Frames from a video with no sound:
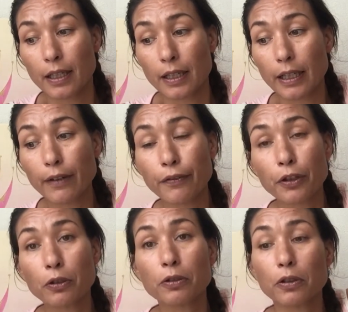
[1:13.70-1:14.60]
if you
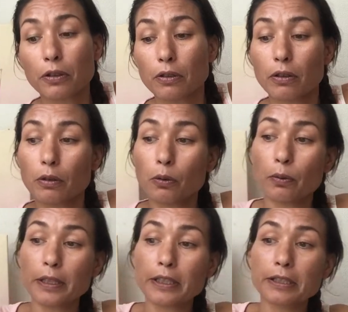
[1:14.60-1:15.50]
look
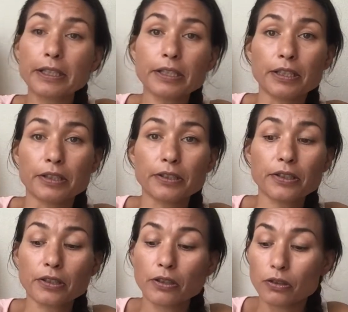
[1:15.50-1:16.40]
with the
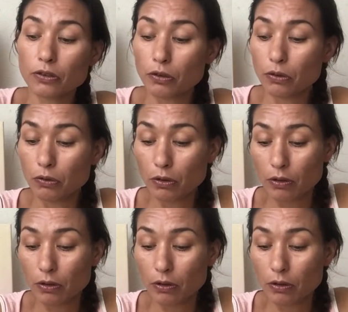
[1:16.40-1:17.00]
distance to,